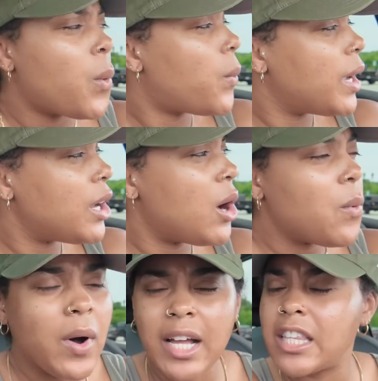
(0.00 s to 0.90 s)
We
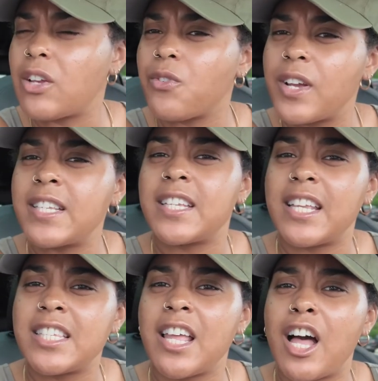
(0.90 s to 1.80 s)
don't want the risky
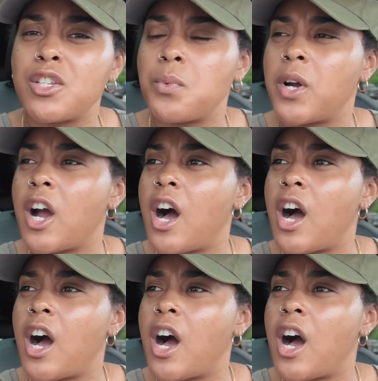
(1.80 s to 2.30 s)
stocks where